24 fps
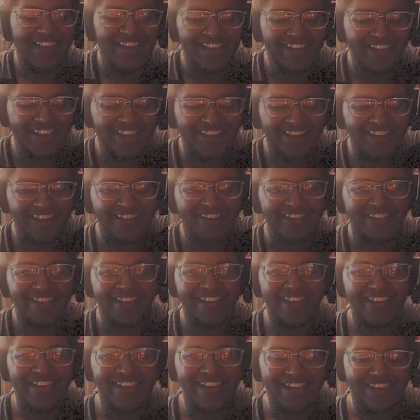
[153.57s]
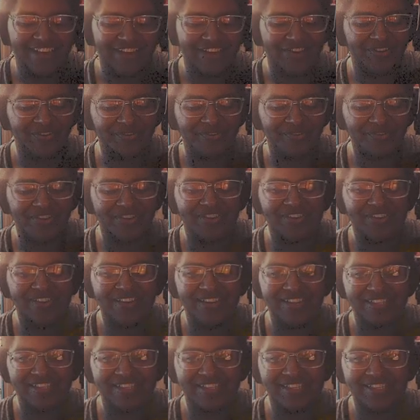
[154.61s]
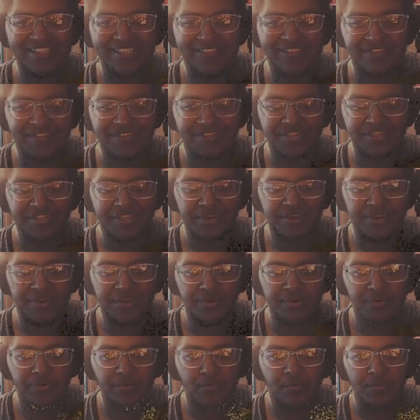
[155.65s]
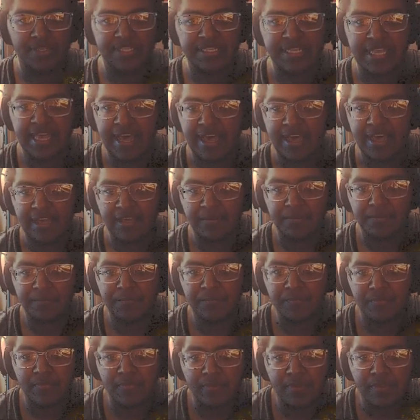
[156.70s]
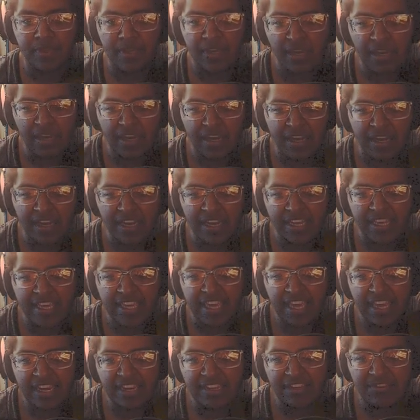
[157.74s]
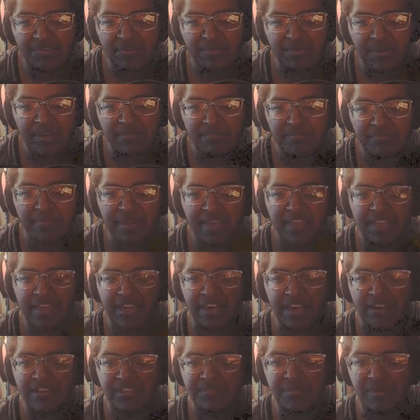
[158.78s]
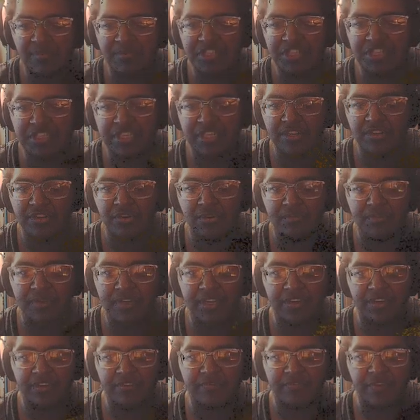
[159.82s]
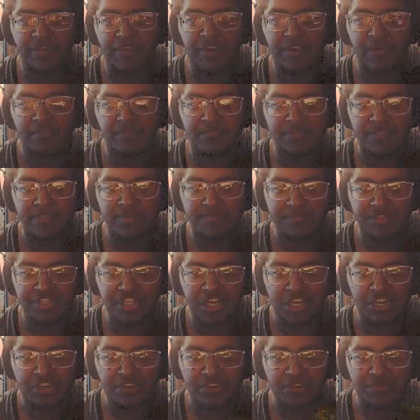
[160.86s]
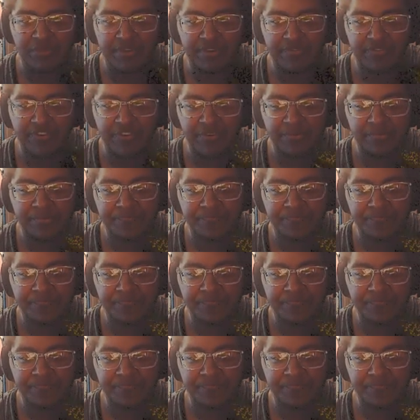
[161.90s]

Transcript: oh dear. Alright, let's see. So, what's that? Uh, I uh, can't quite make it out. It's probably just a little bit of um, some junk or whatever.